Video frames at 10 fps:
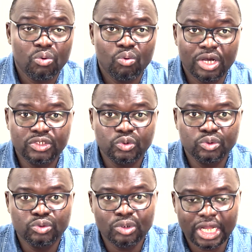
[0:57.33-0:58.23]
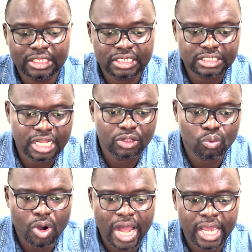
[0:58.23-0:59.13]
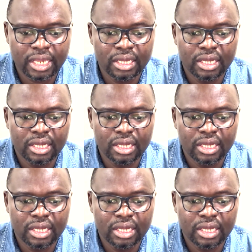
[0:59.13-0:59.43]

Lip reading: Once you do understand why,